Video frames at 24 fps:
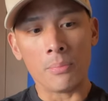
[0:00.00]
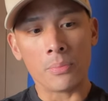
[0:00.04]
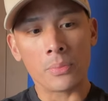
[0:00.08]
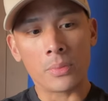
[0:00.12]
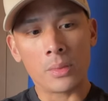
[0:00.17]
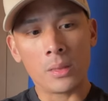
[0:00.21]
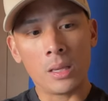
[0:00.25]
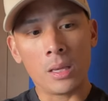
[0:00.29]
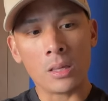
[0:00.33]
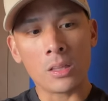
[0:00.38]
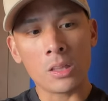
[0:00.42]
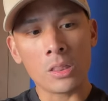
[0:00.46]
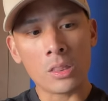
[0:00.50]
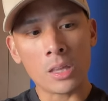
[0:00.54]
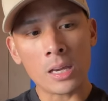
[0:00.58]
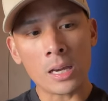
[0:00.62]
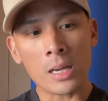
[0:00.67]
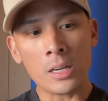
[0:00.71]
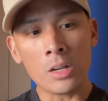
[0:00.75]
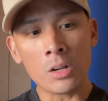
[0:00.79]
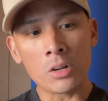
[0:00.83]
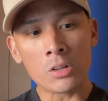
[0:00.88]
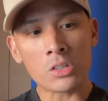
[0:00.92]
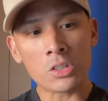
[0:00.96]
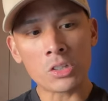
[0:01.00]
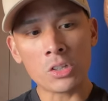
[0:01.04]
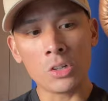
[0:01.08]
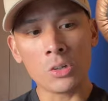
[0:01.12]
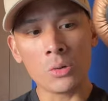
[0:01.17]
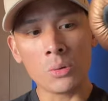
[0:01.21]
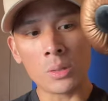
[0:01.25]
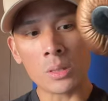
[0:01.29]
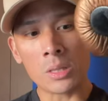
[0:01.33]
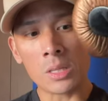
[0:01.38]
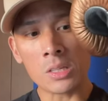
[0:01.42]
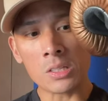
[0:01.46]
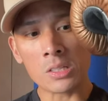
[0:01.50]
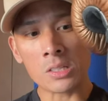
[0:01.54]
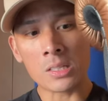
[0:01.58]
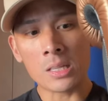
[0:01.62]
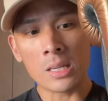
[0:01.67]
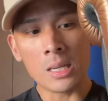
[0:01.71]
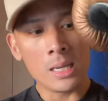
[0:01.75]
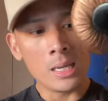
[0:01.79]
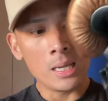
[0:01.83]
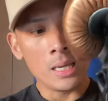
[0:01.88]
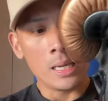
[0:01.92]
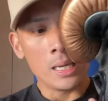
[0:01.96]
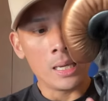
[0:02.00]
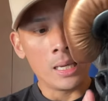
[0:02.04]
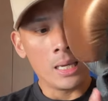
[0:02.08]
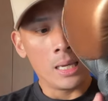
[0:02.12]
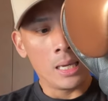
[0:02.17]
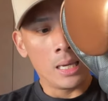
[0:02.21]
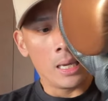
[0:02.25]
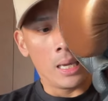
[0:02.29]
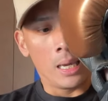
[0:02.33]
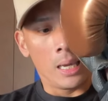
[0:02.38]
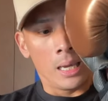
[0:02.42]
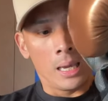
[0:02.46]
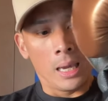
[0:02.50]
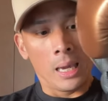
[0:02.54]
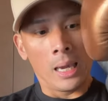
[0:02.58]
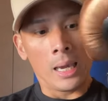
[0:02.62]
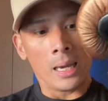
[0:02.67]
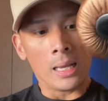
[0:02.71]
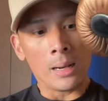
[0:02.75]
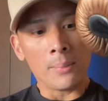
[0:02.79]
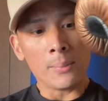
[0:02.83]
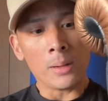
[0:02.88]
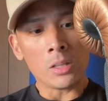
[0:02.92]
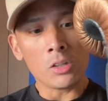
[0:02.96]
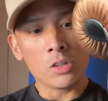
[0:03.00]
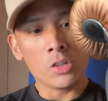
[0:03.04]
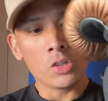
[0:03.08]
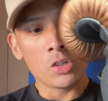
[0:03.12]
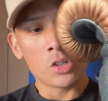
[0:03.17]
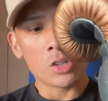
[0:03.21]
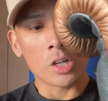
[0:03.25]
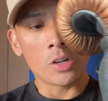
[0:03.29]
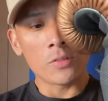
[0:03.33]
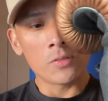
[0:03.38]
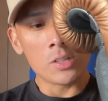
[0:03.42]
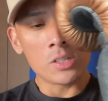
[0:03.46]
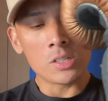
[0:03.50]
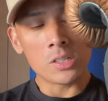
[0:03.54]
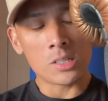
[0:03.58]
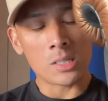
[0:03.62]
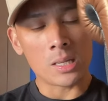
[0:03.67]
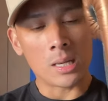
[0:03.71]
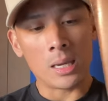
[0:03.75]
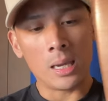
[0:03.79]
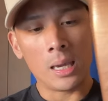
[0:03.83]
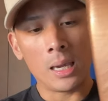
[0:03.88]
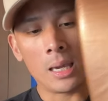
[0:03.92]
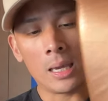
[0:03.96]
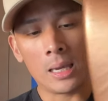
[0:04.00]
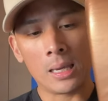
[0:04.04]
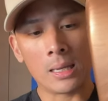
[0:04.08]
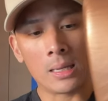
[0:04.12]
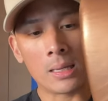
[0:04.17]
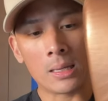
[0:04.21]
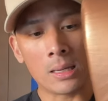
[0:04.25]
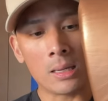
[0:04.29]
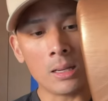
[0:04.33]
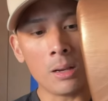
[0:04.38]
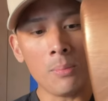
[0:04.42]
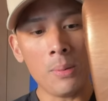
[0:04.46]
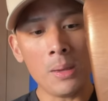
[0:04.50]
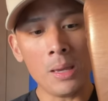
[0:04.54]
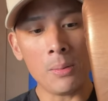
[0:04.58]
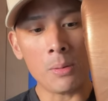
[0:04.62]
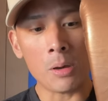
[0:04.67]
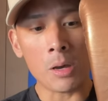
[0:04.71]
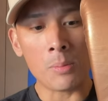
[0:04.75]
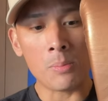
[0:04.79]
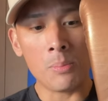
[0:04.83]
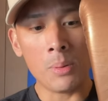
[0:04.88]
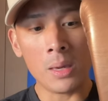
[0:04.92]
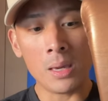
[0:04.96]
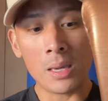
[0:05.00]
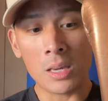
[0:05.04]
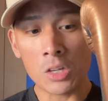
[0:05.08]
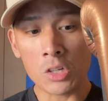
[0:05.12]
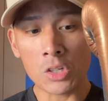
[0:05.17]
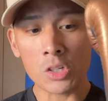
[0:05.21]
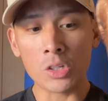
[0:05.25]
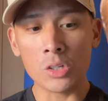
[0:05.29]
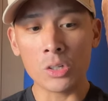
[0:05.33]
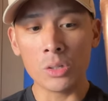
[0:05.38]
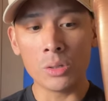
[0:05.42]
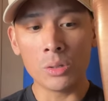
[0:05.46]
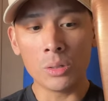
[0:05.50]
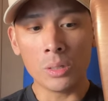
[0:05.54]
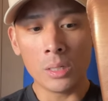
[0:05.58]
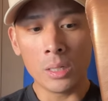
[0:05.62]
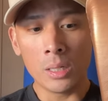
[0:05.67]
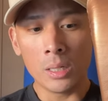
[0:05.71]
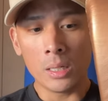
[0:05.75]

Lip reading: The other thing I noticed too with this, and I'm not too sure if this is gonna be a big issue,